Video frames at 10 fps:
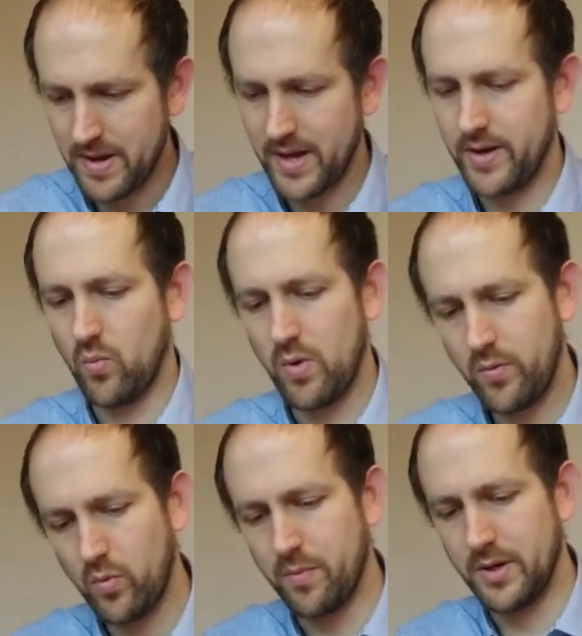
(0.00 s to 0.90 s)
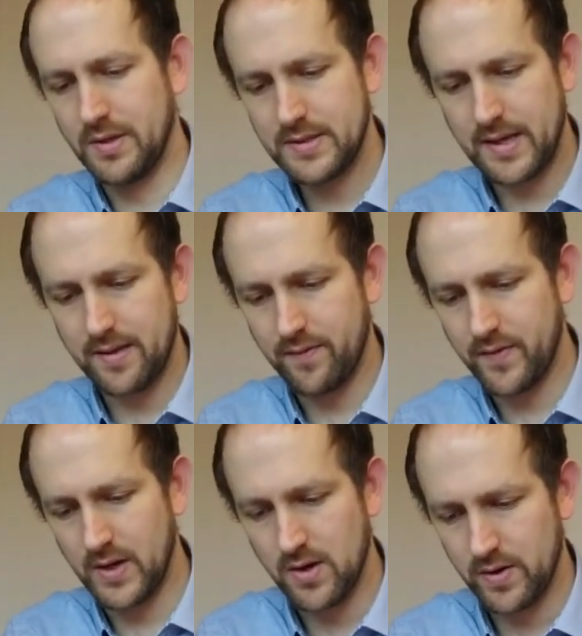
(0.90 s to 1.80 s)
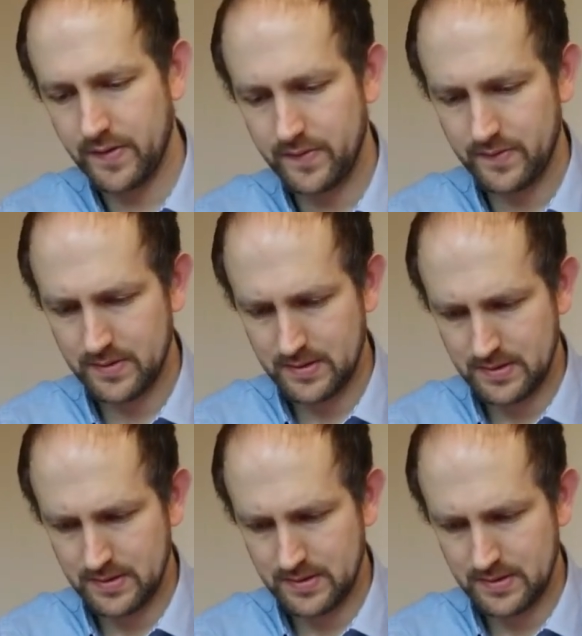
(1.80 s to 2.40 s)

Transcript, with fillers: man and one woman together for life.